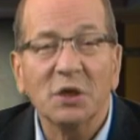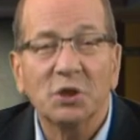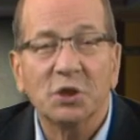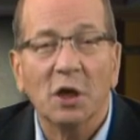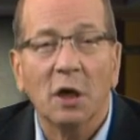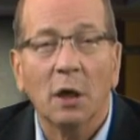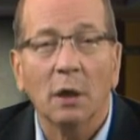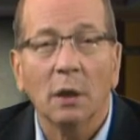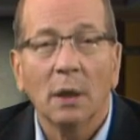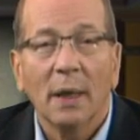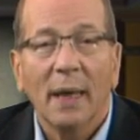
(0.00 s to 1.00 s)

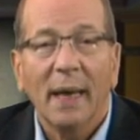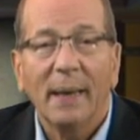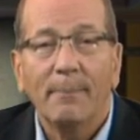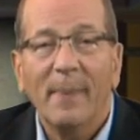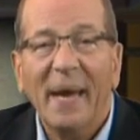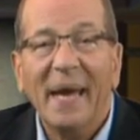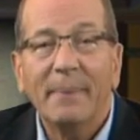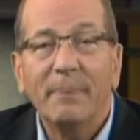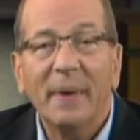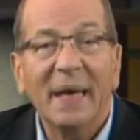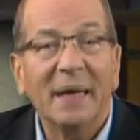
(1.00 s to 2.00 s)
Skull and
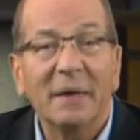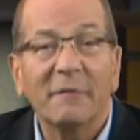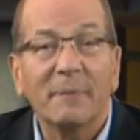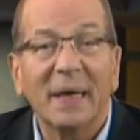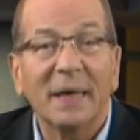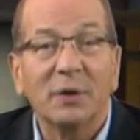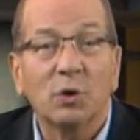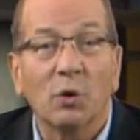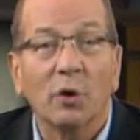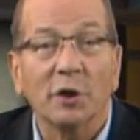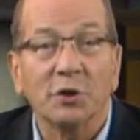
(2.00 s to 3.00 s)
Madman of
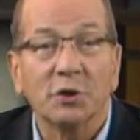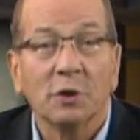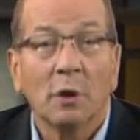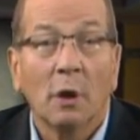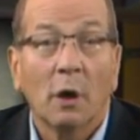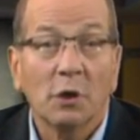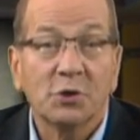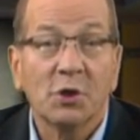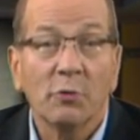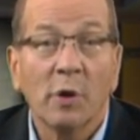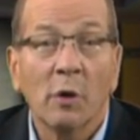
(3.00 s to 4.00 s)
Mandoras,
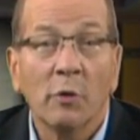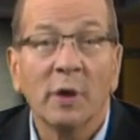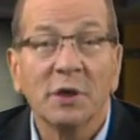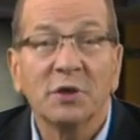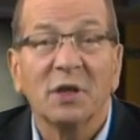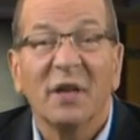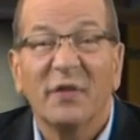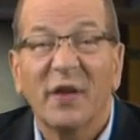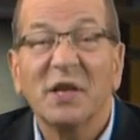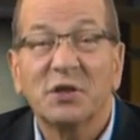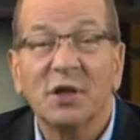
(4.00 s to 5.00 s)
also known as
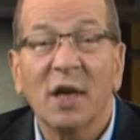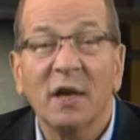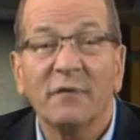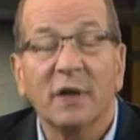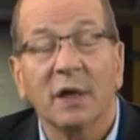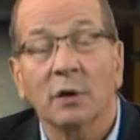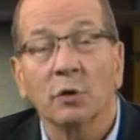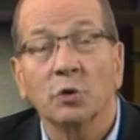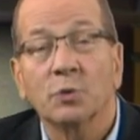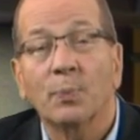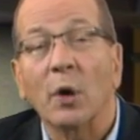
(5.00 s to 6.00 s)
They Saved
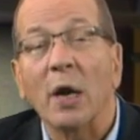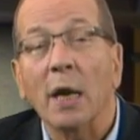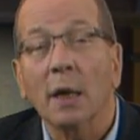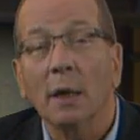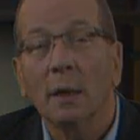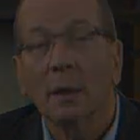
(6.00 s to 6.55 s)
Hitler's Brain.